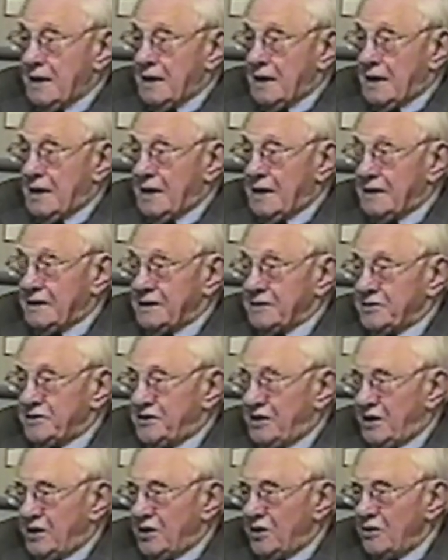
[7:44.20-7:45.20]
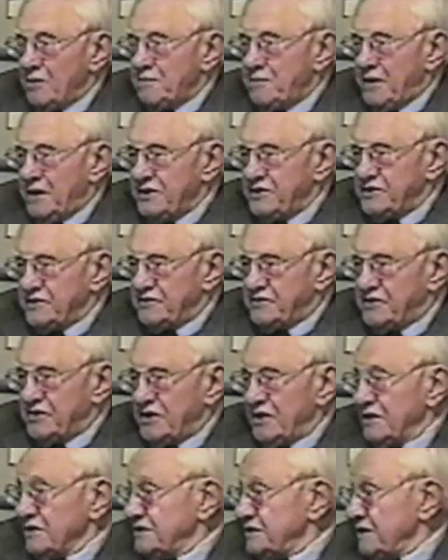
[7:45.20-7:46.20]
And we tried a whole bunch of
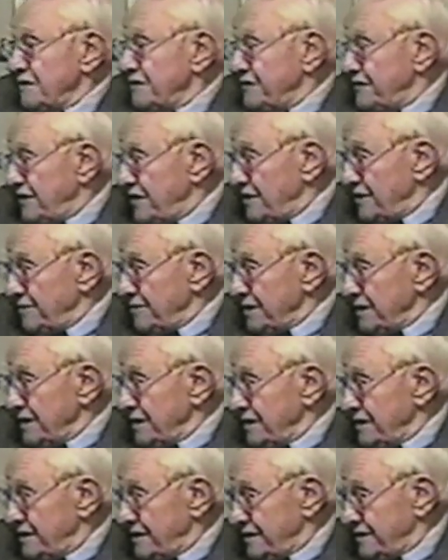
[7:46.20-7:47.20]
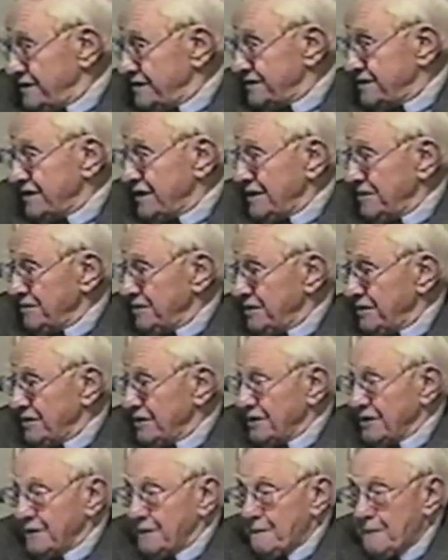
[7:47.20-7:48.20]
drugs. Amphetamine did the same
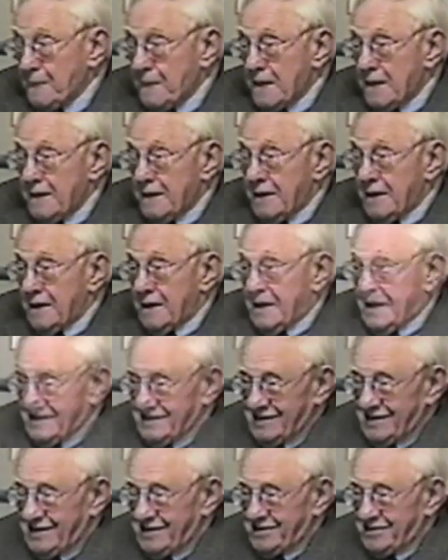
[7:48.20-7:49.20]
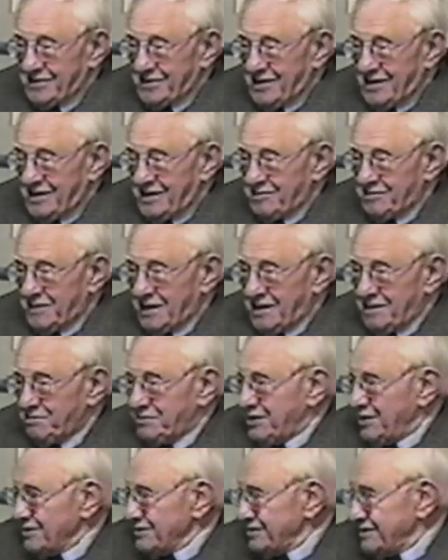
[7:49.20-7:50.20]
thing. Later on, my
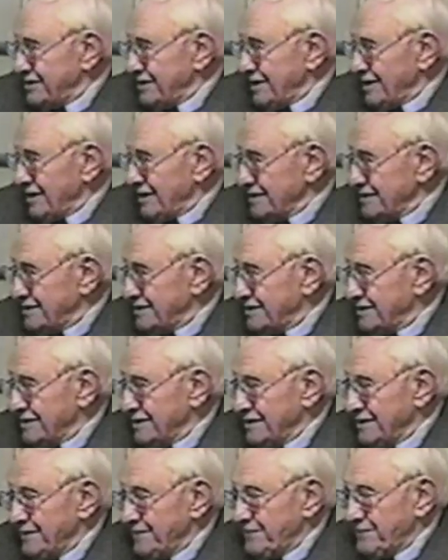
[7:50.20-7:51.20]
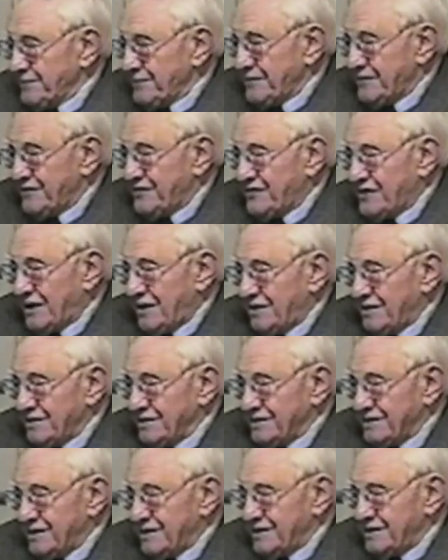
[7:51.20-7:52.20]
postdocs found
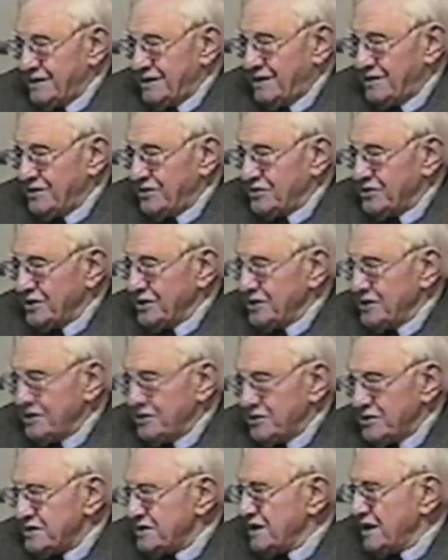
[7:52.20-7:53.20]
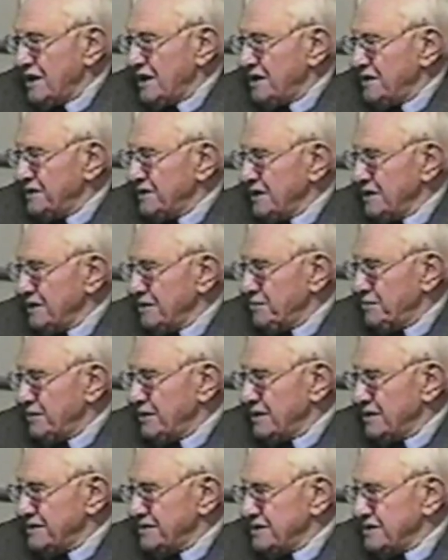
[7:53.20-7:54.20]
that not only was the
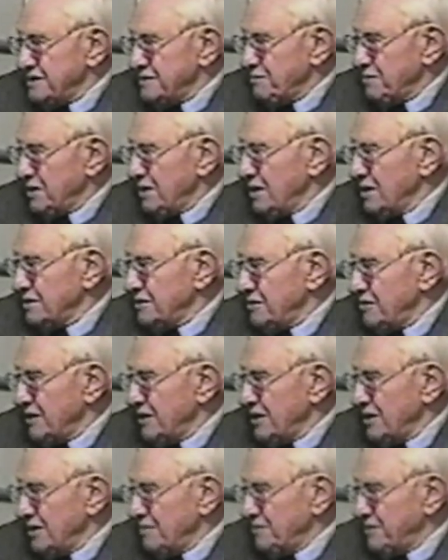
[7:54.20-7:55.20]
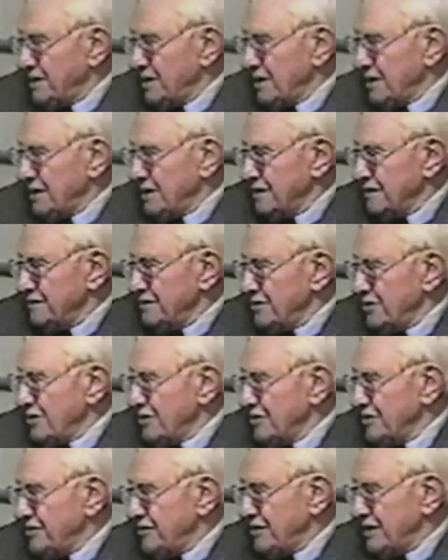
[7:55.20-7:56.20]
antidepressants blocked reuptake of
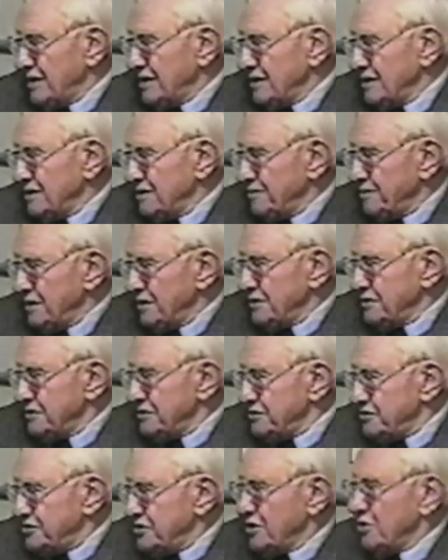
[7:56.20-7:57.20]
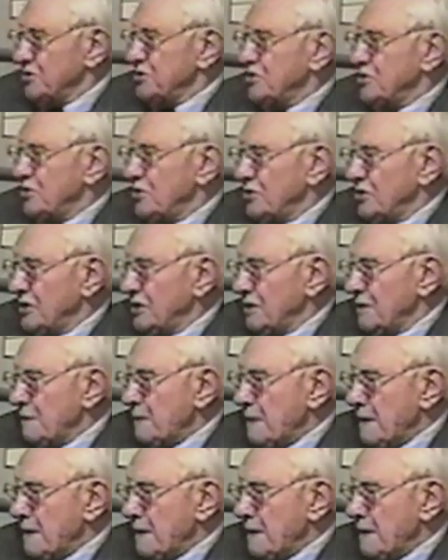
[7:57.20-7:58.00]
noradrenaline, but Joe Coyle,